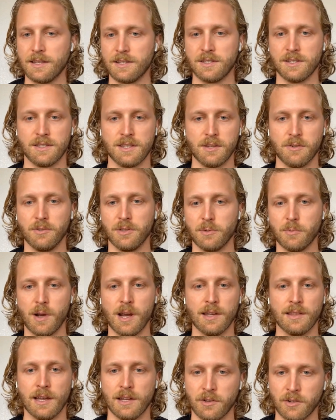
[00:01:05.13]
this is the only
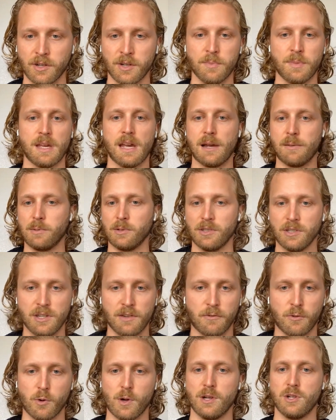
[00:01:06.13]
way that you're going to be able to
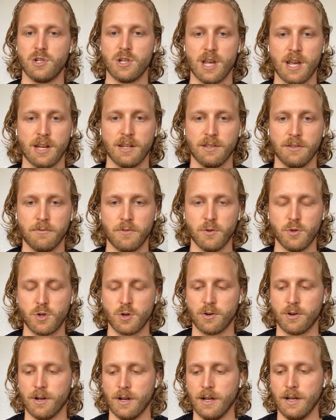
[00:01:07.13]
differentiate in the
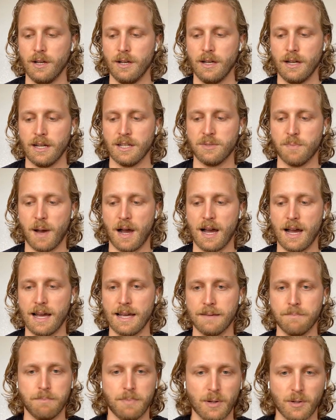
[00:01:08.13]
future, is
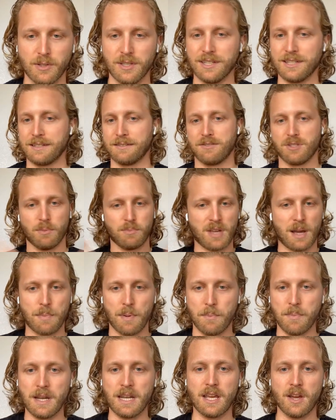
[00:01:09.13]
by building some type
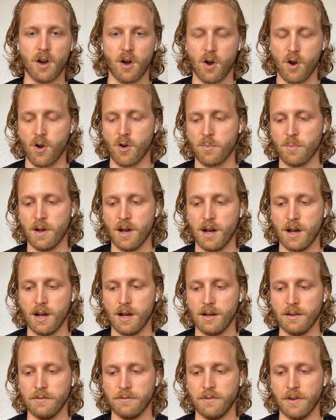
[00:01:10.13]
of media arm
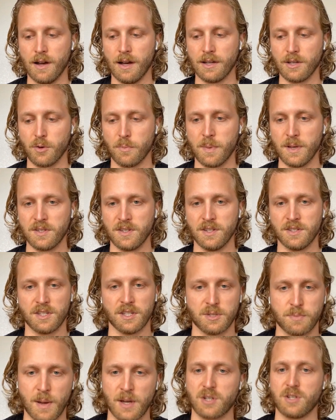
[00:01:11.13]
of your business,
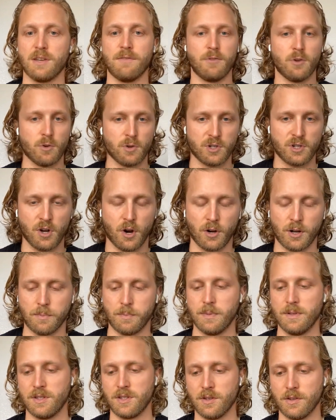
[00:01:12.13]
especially if you're a startup.
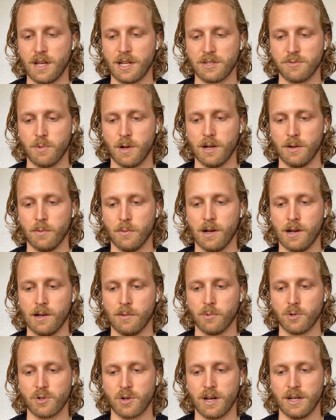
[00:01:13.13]
And so that's what
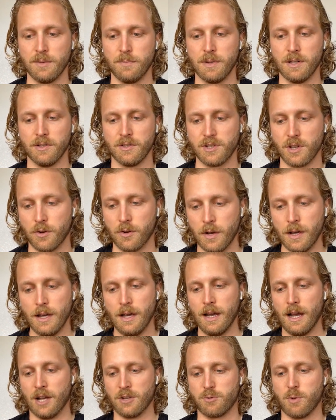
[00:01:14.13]
we're trying to build. So
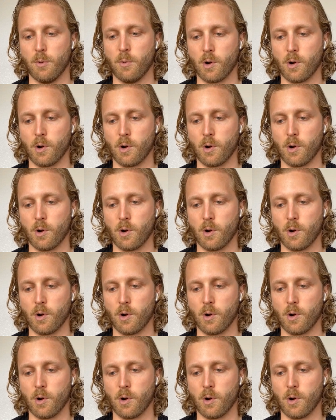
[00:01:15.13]
how it